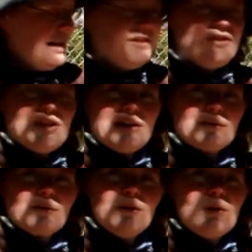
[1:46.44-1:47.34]
In
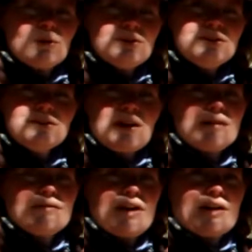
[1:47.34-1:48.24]
general, horses
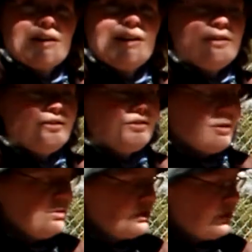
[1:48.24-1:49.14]
are very
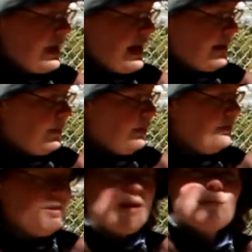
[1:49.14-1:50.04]
social
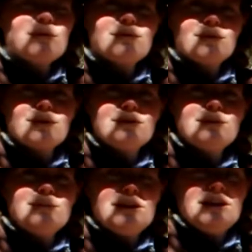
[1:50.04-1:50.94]
animals and they prefer
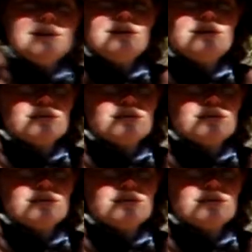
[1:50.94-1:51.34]
to be in